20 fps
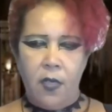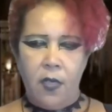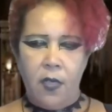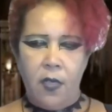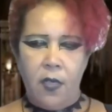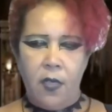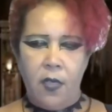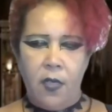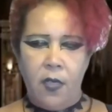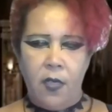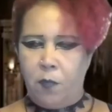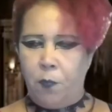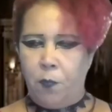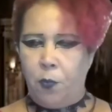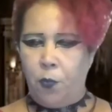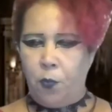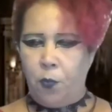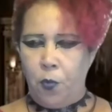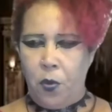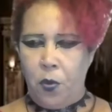
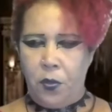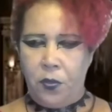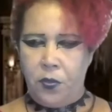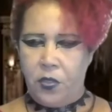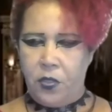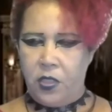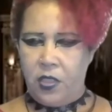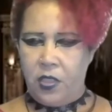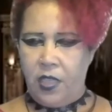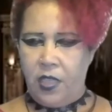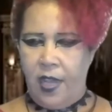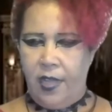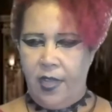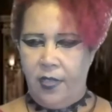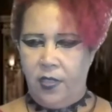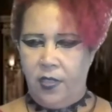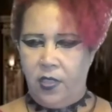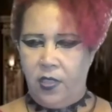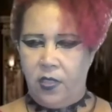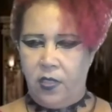visible roller
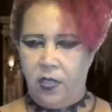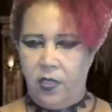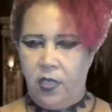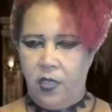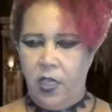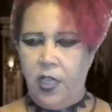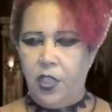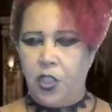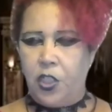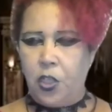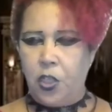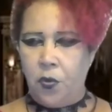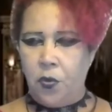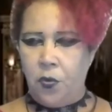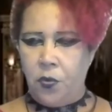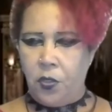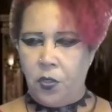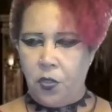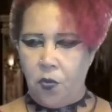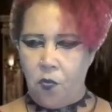skates. He
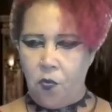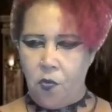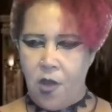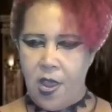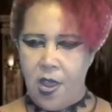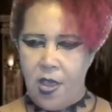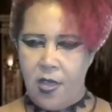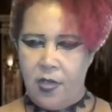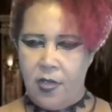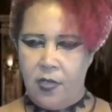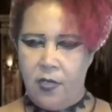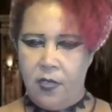turned to Red,